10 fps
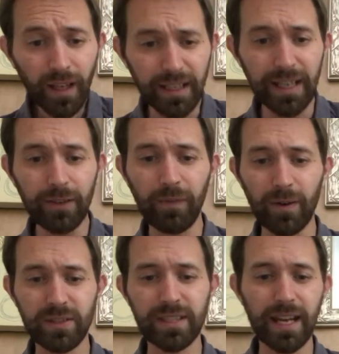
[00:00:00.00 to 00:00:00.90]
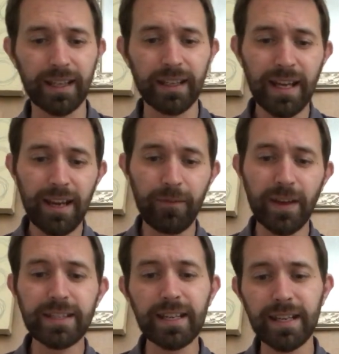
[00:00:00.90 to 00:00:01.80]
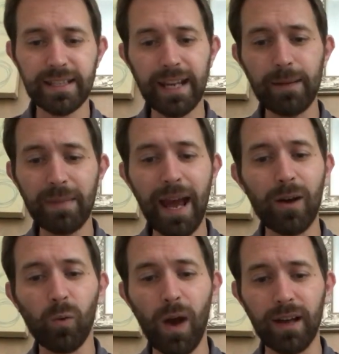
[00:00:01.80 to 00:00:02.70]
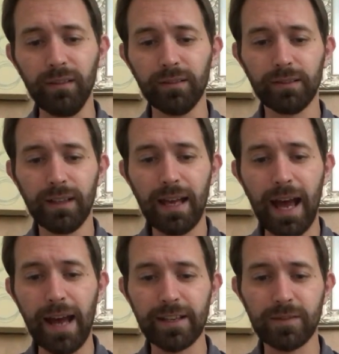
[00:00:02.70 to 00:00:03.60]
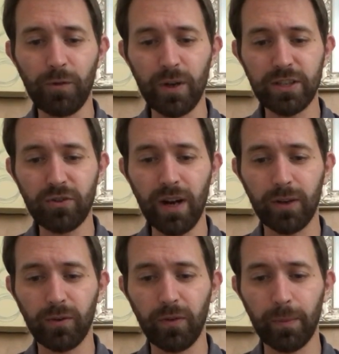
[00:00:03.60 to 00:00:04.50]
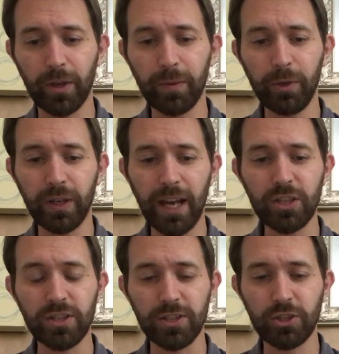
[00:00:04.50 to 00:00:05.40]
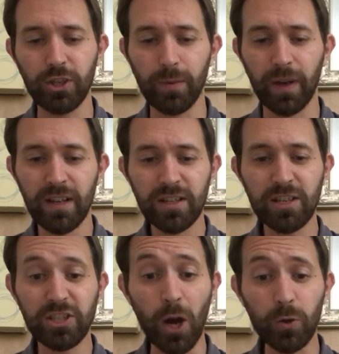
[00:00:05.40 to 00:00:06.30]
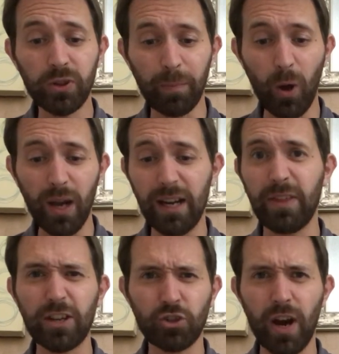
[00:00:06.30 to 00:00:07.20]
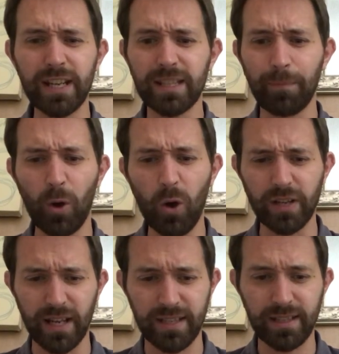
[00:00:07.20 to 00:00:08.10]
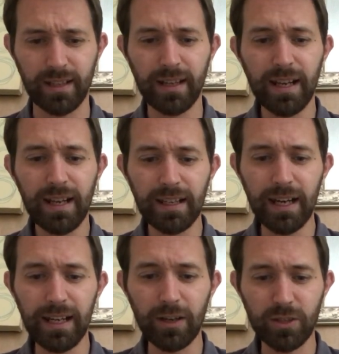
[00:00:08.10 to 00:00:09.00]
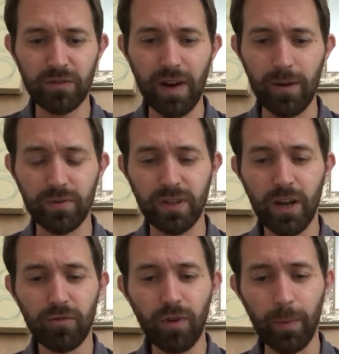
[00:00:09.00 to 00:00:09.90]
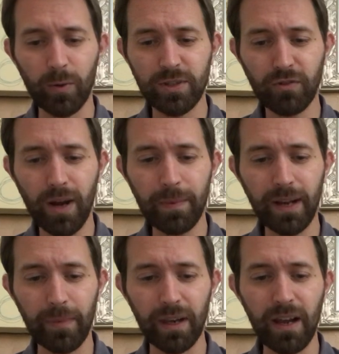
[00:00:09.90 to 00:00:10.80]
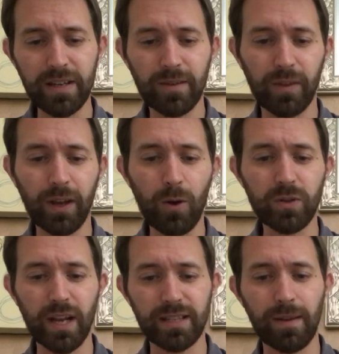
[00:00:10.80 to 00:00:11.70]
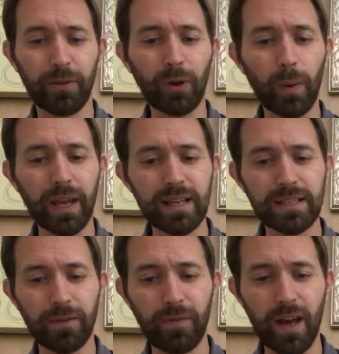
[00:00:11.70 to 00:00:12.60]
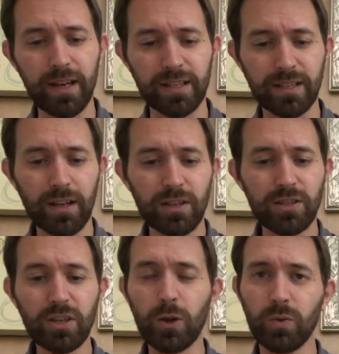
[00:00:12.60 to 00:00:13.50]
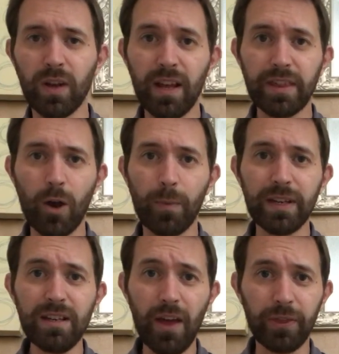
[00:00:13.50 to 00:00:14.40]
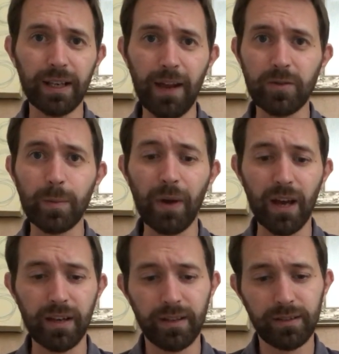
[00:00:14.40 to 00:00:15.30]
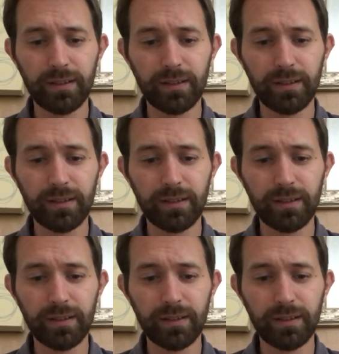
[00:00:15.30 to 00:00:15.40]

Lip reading: Lily felt sick. If they didn't escape now, well... Anna's voice crackled from the communications tube. "Stoke the boiler! They're trying to board us!" Lily looked around. Robert was scraping up the last of the coal dust and throwing it into the furnace. Soon there would be nothing left to burn.